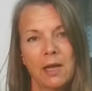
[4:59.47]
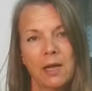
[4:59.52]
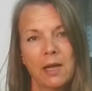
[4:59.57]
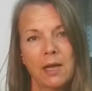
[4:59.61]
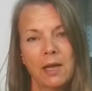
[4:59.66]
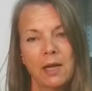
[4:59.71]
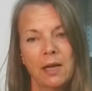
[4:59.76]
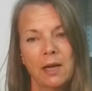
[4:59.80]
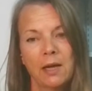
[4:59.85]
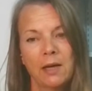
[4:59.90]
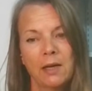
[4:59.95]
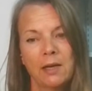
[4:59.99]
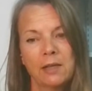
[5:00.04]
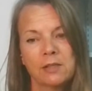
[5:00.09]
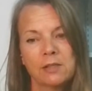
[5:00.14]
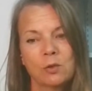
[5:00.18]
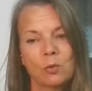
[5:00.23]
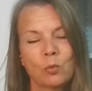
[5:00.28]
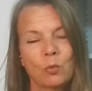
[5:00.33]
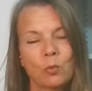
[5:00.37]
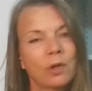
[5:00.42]
And
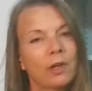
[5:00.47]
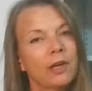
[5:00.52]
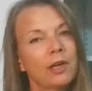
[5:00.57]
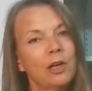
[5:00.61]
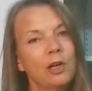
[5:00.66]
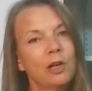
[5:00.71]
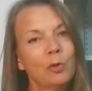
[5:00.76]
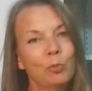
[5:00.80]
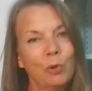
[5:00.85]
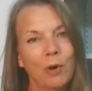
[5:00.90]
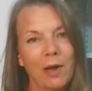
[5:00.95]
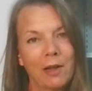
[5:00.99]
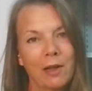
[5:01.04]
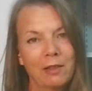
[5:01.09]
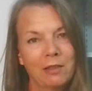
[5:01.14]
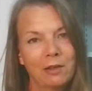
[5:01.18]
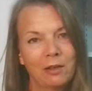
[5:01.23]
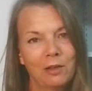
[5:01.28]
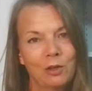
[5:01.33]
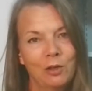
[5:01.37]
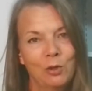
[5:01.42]
it's a really good breath
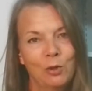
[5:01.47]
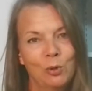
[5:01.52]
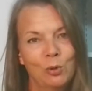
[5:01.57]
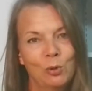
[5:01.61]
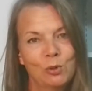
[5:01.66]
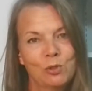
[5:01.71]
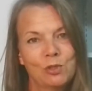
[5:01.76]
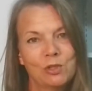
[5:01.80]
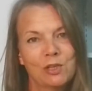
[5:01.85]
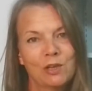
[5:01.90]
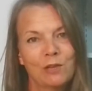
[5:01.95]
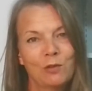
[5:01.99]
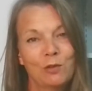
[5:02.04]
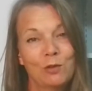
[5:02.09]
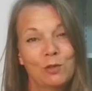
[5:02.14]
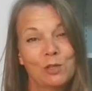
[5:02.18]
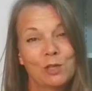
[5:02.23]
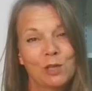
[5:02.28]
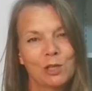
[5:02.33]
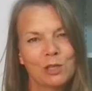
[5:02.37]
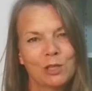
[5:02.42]
to use if you
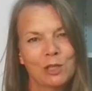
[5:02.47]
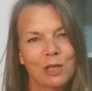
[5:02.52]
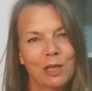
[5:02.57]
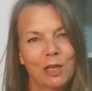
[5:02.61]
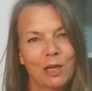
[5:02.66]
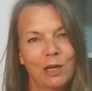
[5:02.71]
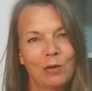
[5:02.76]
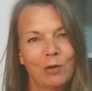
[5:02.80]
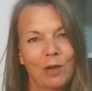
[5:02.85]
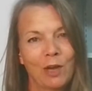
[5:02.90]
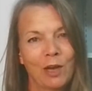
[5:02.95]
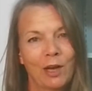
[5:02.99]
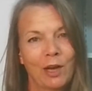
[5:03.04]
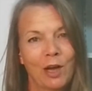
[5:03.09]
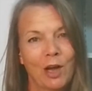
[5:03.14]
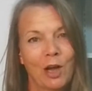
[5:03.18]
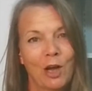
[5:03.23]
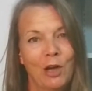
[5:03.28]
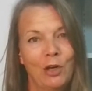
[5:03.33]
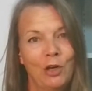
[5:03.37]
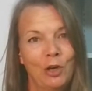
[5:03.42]
start to get in like
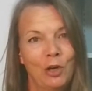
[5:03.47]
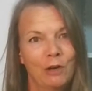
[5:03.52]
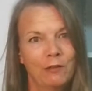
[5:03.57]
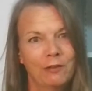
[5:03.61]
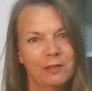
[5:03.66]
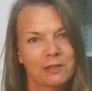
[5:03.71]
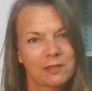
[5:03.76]
a nervous